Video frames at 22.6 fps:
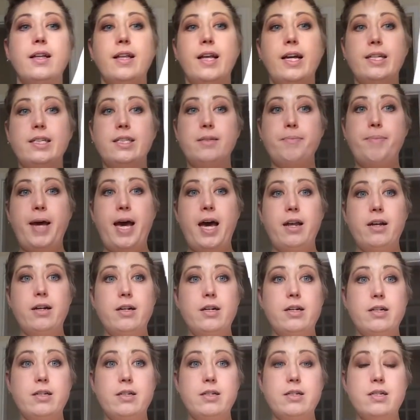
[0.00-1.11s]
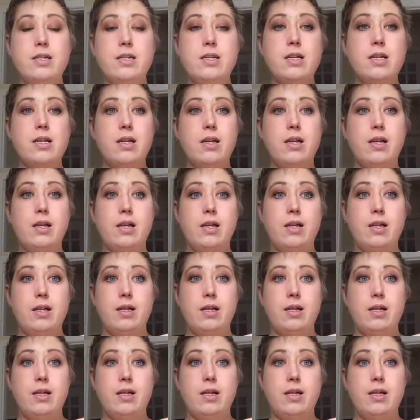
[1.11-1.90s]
that's the pattern. I